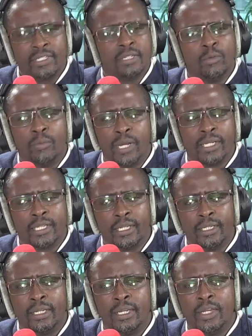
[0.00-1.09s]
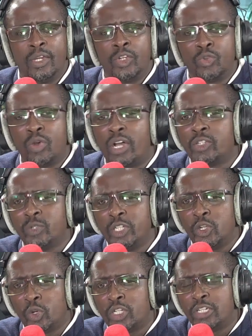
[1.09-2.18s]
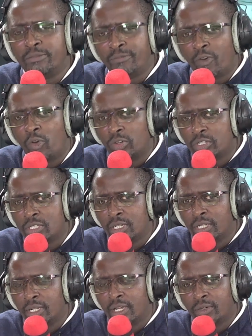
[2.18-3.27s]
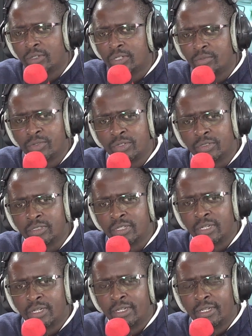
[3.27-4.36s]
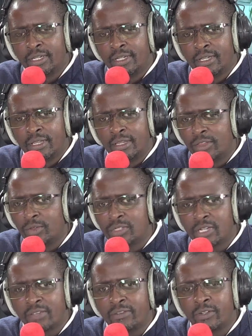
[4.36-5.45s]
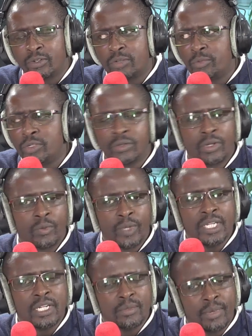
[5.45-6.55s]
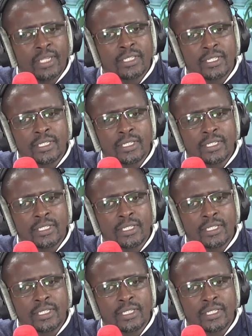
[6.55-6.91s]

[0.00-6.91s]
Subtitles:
table banking, to actually not default in their contributions? There are those that are even contributing on a weekly basis,